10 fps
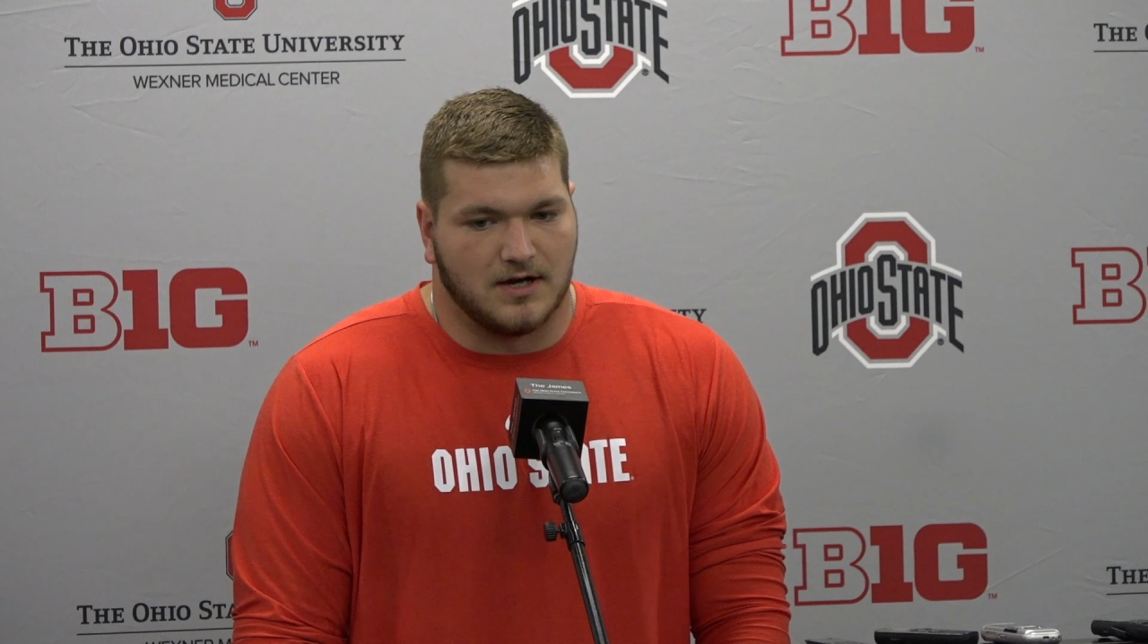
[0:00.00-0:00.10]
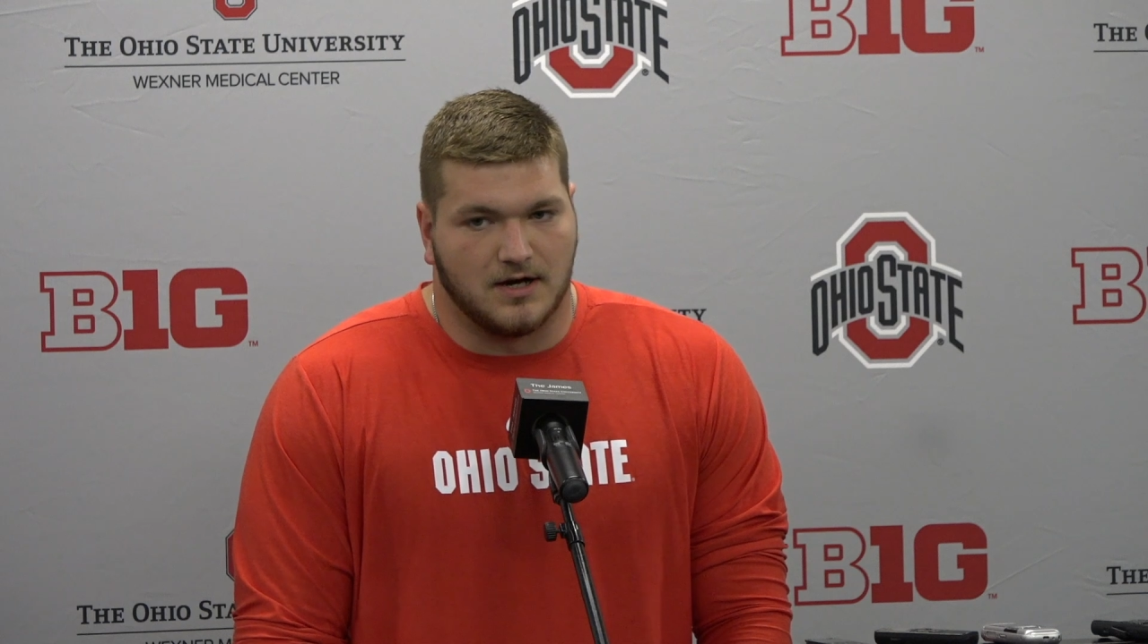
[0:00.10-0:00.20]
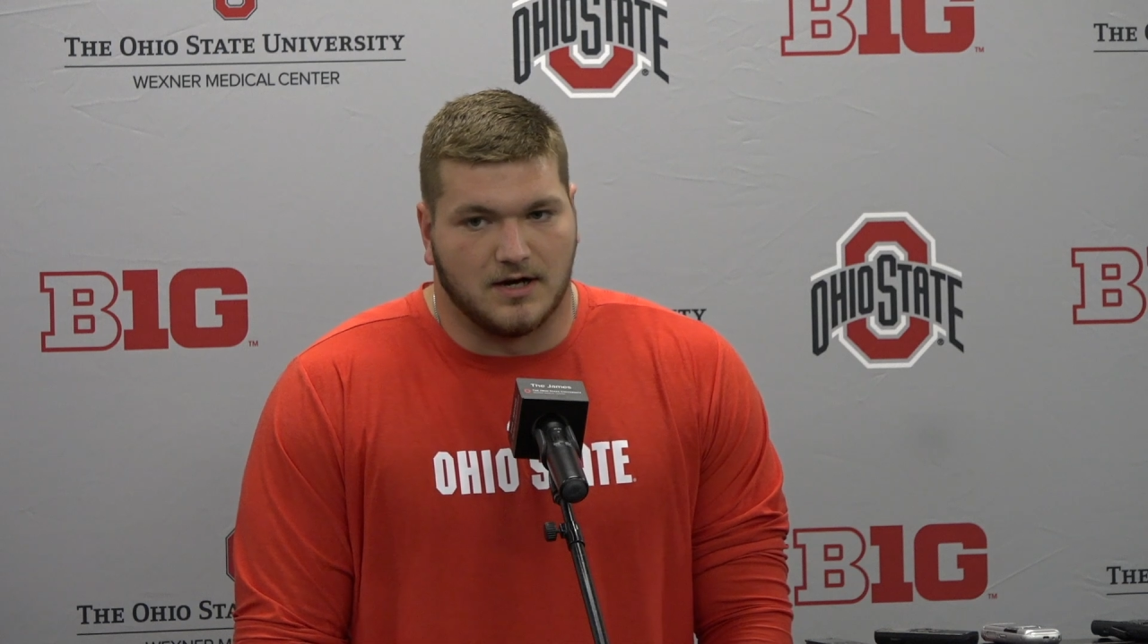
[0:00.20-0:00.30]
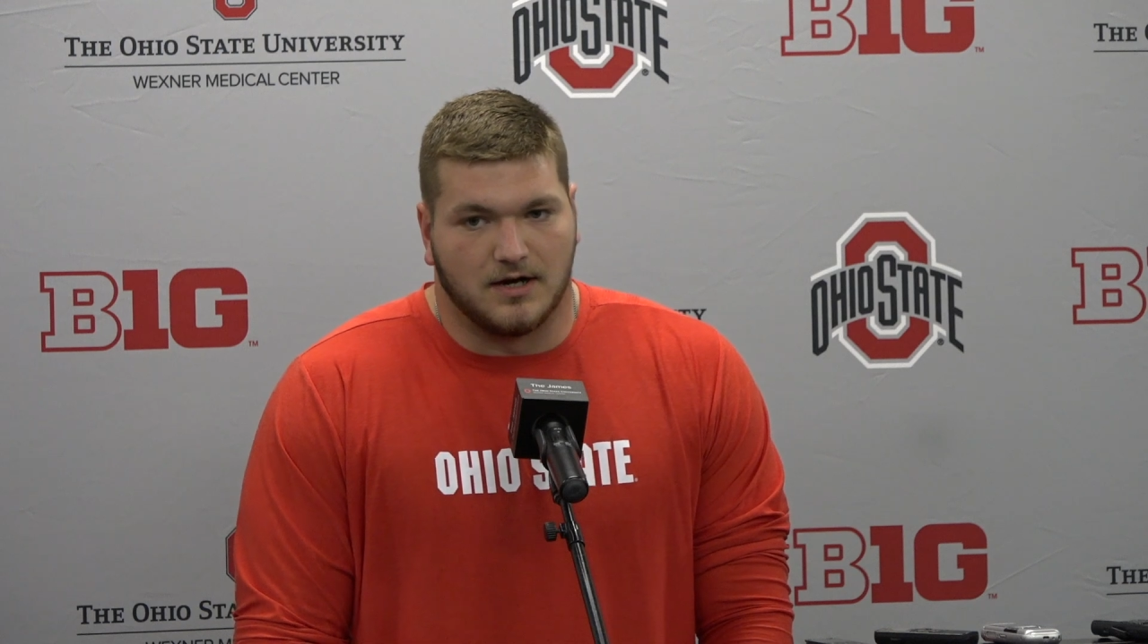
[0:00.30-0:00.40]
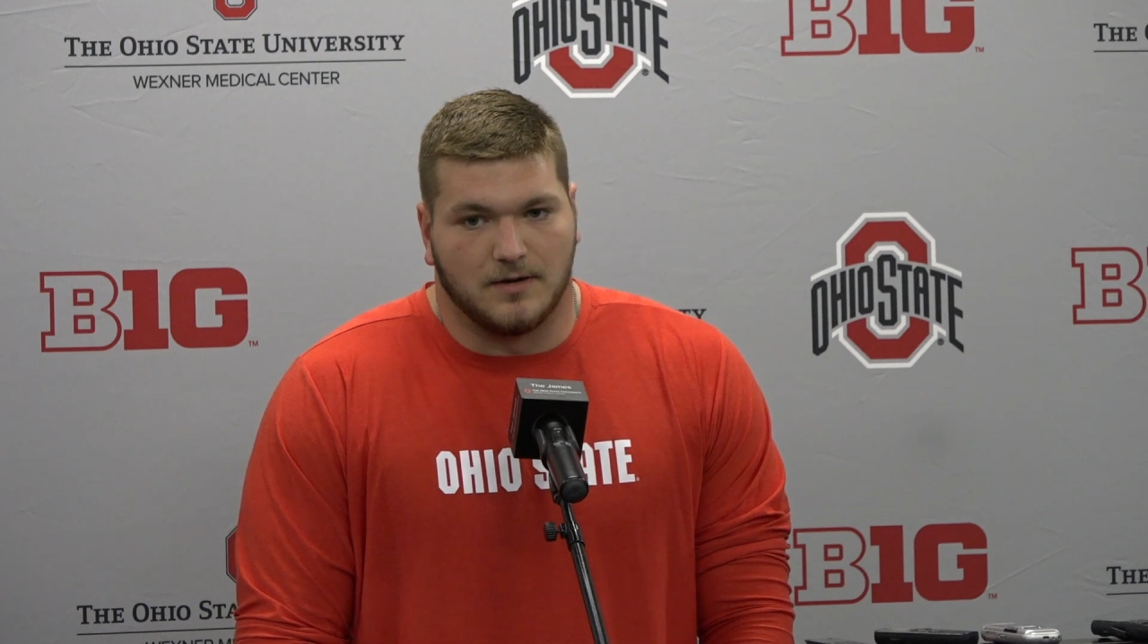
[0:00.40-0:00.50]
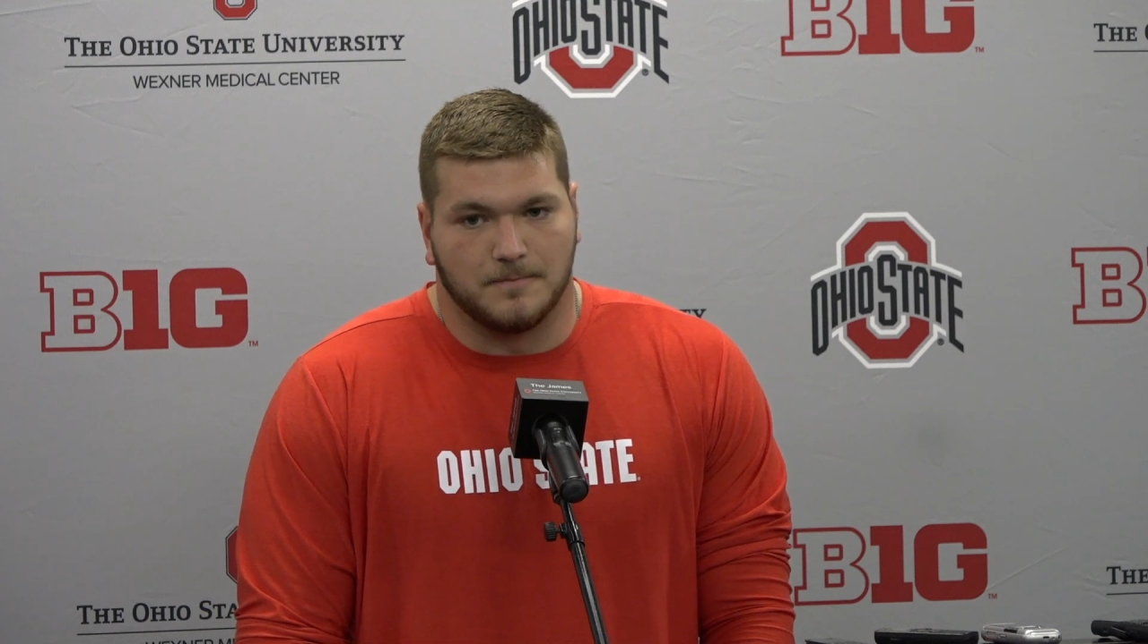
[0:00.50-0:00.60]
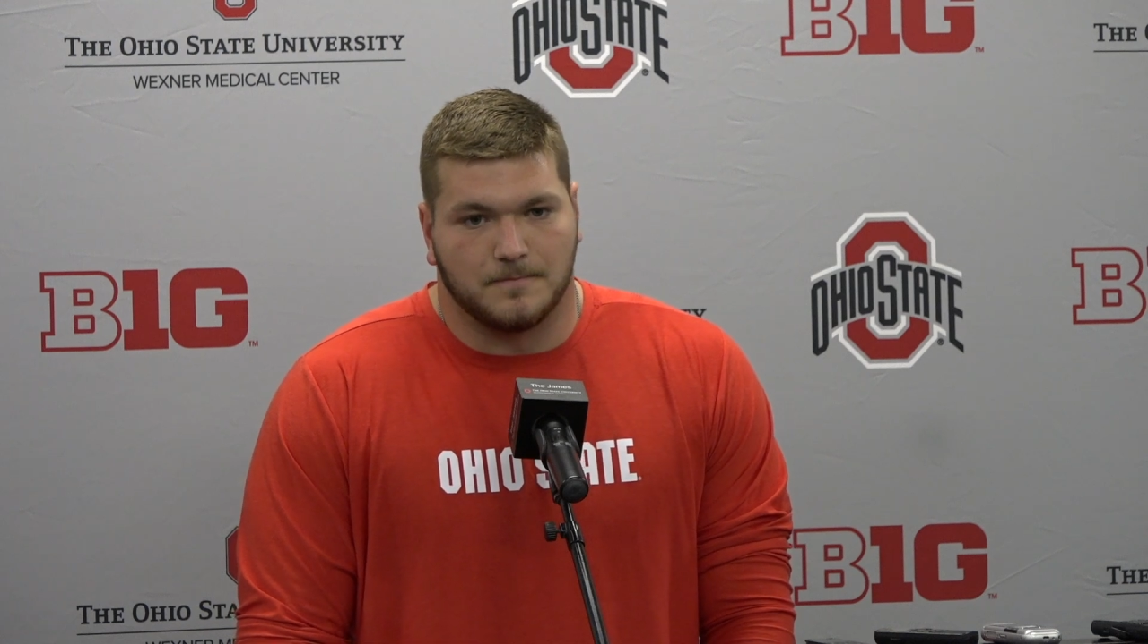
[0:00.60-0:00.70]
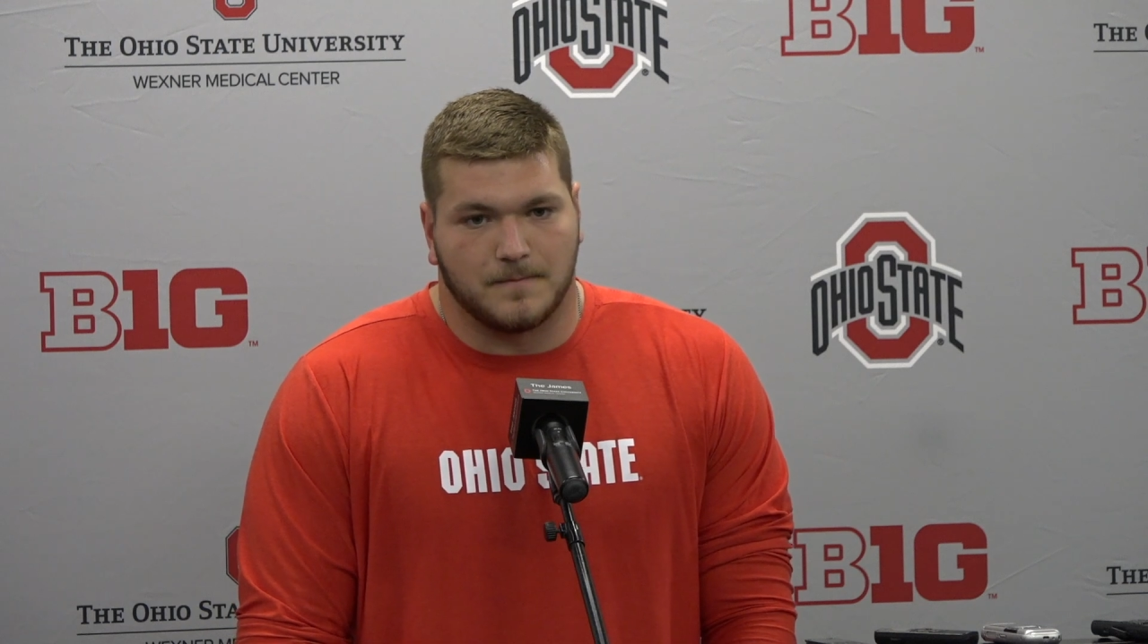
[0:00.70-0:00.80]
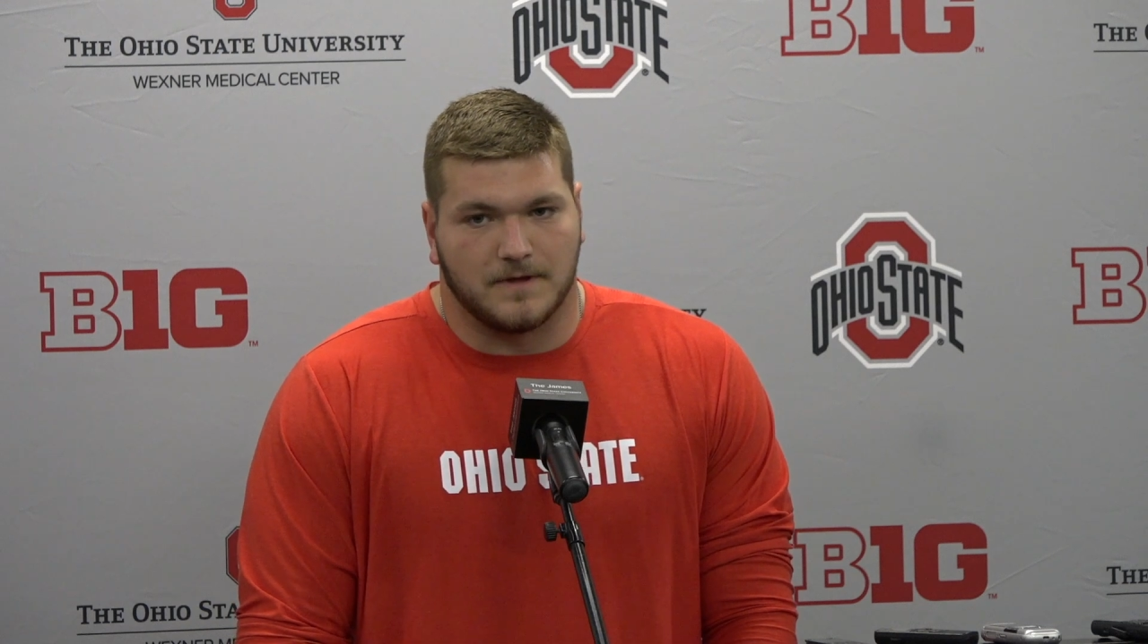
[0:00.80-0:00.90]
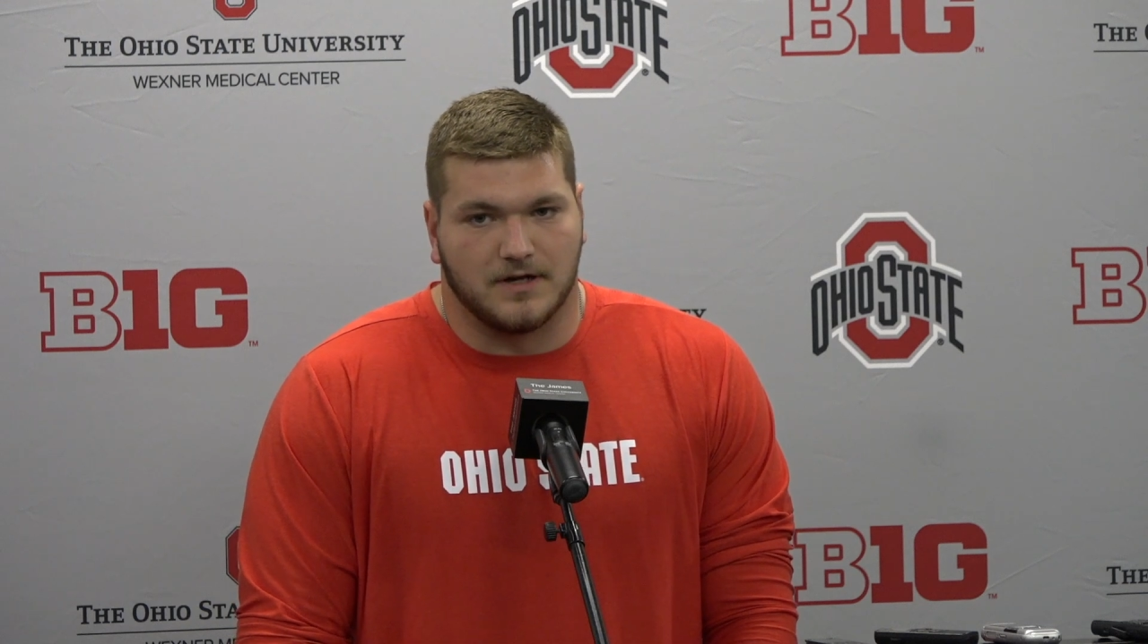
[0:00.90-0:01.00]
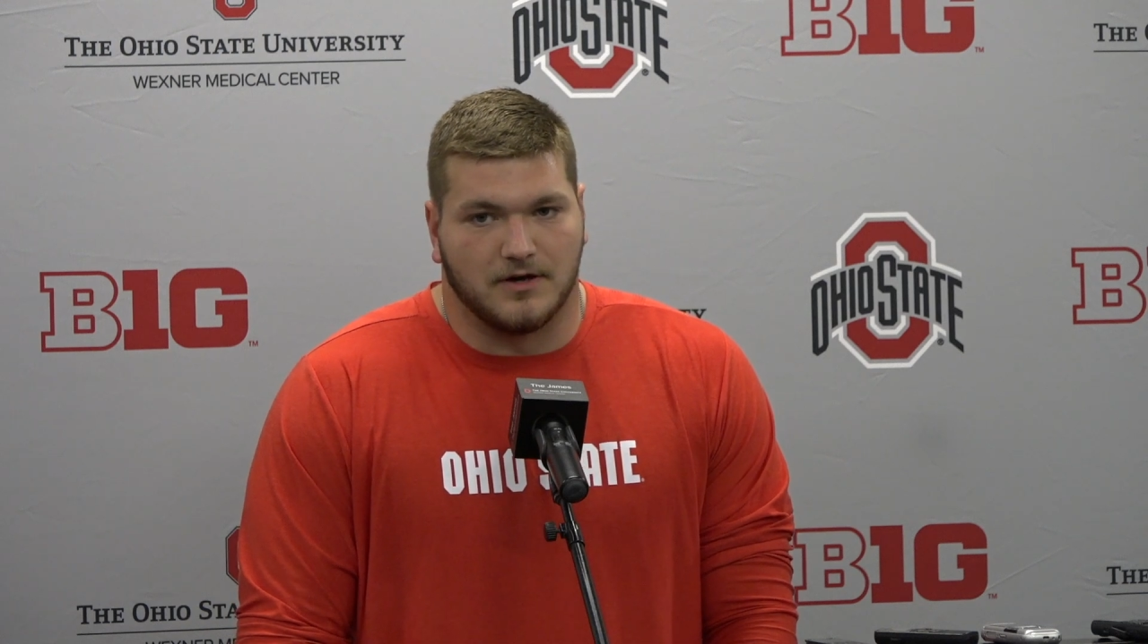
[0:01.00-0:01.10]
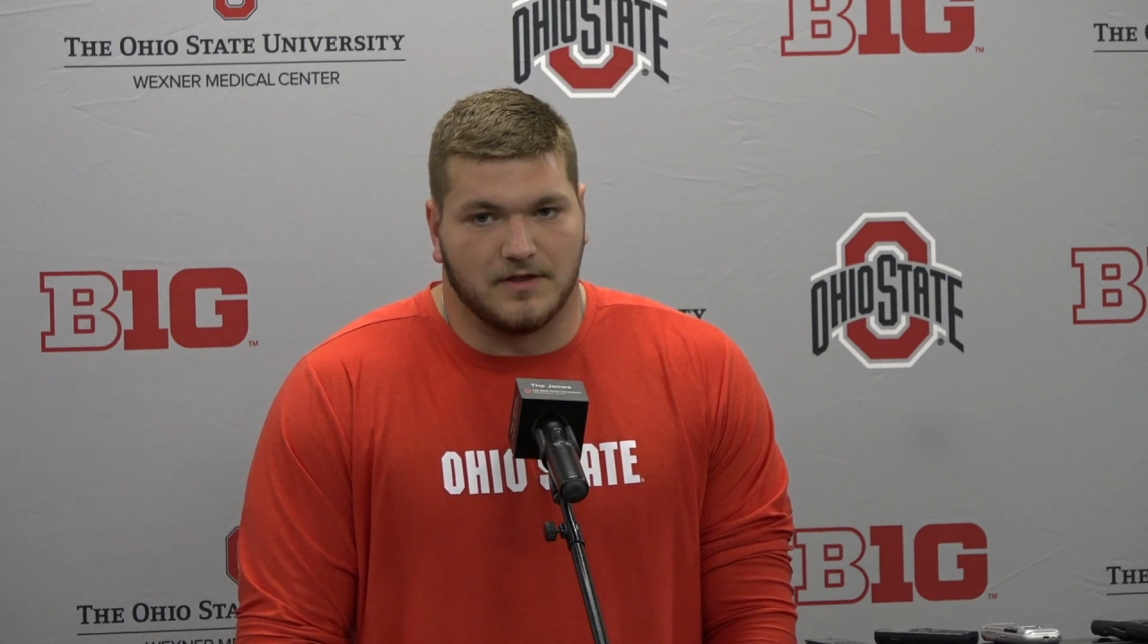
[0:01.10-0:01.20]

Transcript: You know,